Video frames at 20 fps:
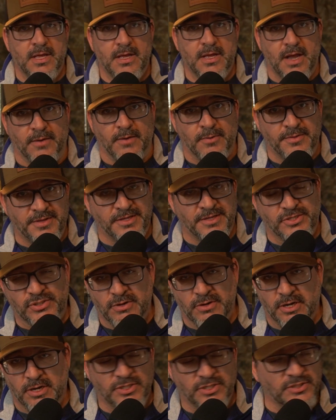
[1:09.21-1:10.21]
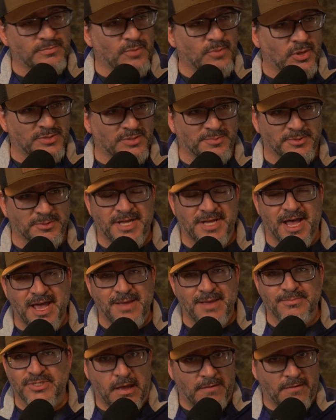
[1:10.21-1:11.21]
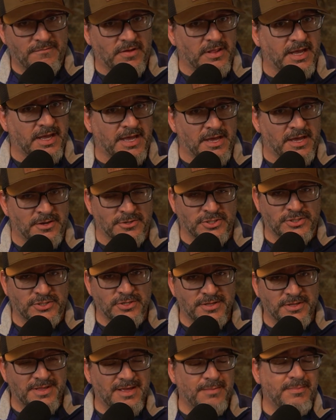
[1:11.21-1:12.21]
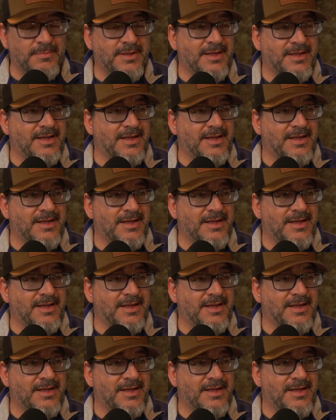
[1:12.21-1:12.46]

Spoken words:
I read the instructions multiple times, felt like I understood them.